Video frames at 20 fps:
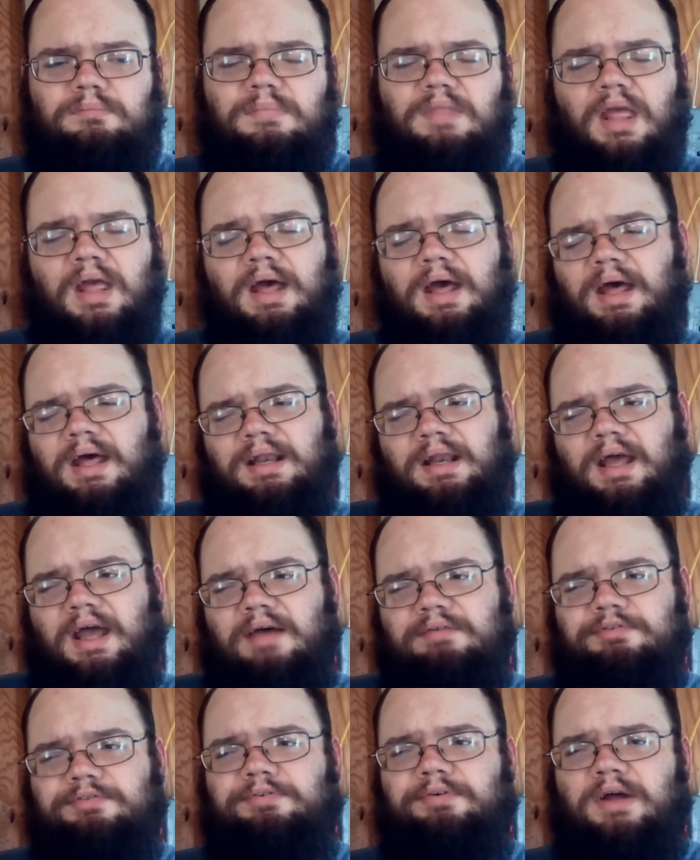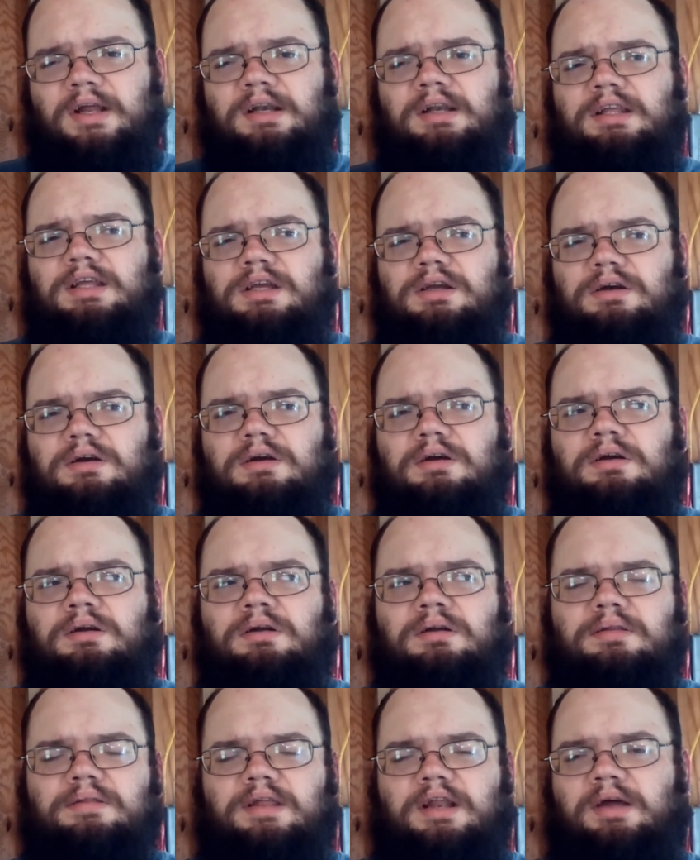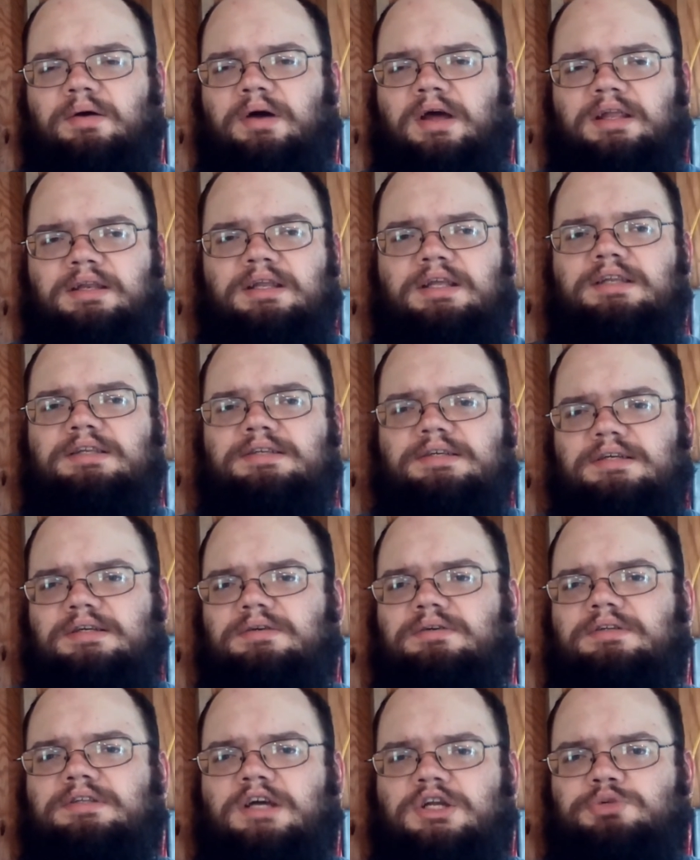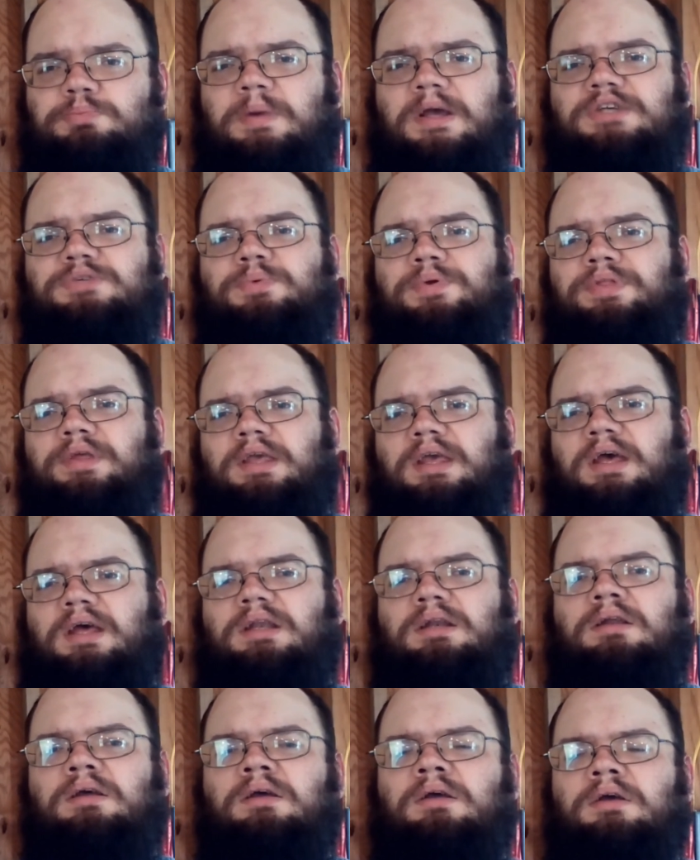And I have a friend here that I need to touch base with again